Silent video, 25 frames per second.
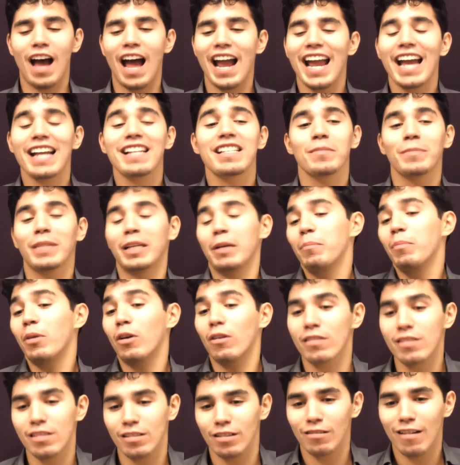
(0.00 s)
I had something
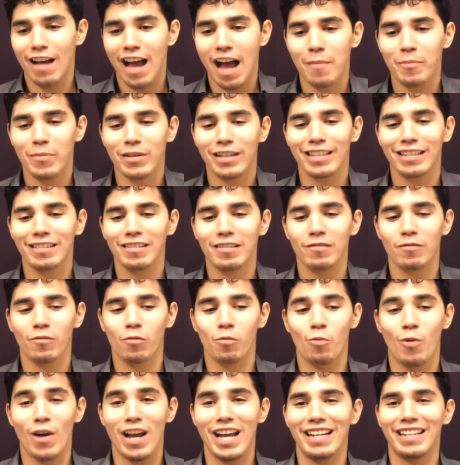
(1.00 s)
personal
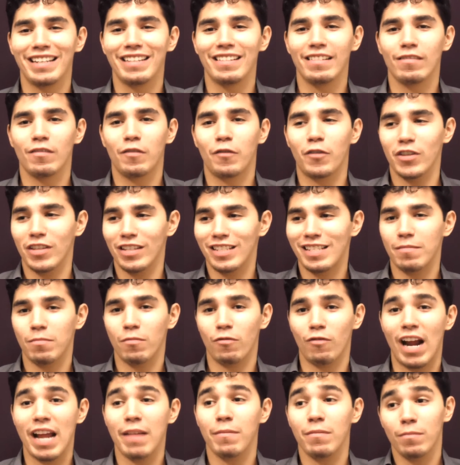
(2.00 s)
happen when for
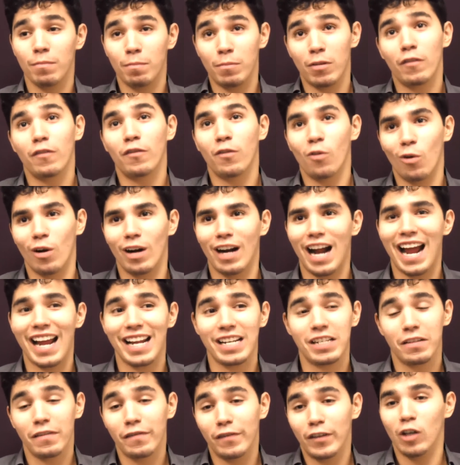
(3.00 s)
this right before I
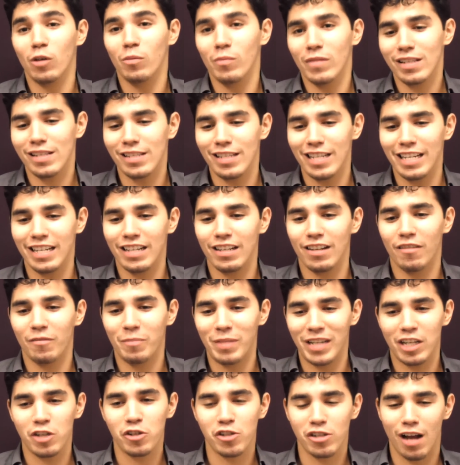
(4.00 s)
had to film the scene
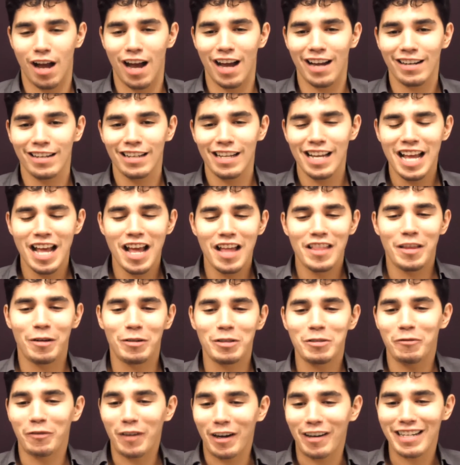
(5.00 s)
of being shot. Mm-hmm.
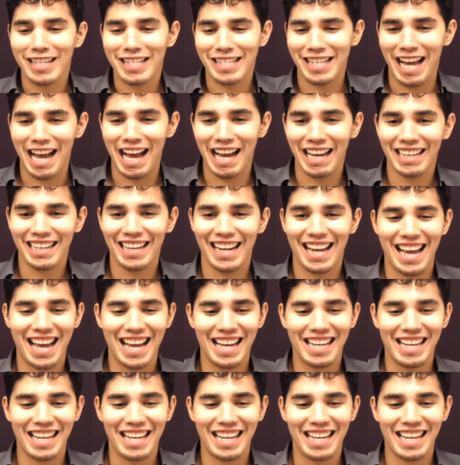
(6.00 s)
I was very sad